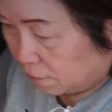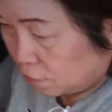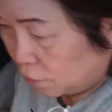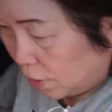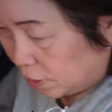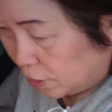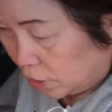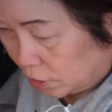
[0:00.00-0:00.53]

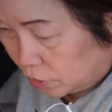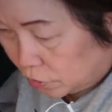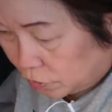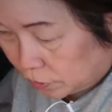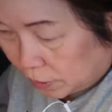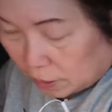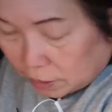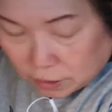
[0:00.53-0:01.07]
when you're
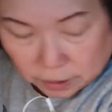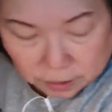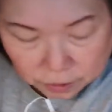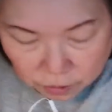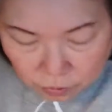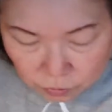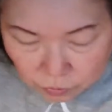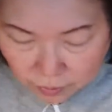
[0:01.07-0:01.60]
using this
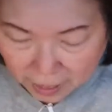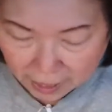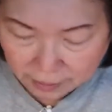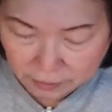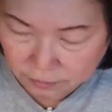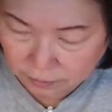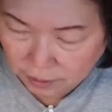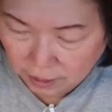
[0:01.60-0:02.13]
glue gun,
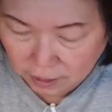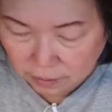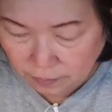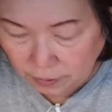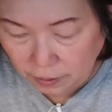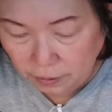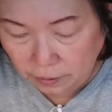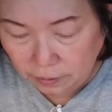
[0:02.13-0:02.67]
okay?
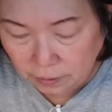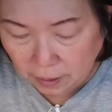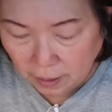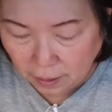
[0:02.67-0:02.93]
Because they